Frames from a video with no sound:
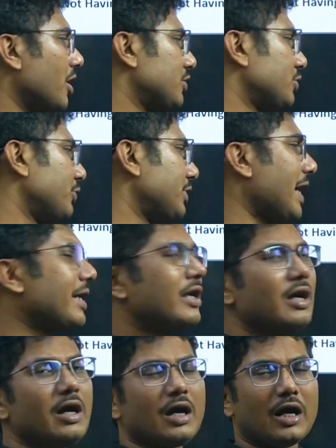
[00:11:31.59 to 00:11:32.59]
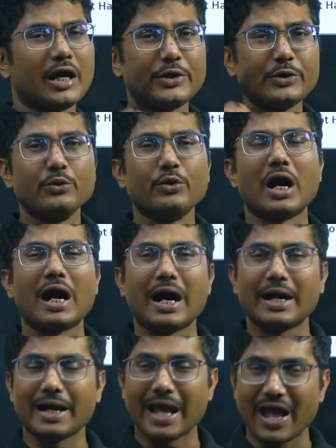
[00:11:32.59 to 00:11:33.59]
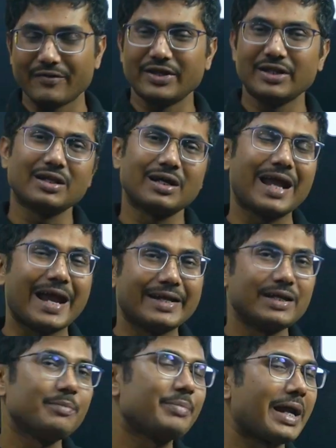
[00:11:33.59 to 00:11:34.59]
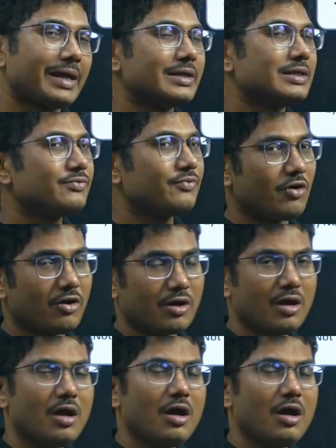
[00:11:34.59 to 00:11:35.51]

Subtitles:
so that you are having the writing practice for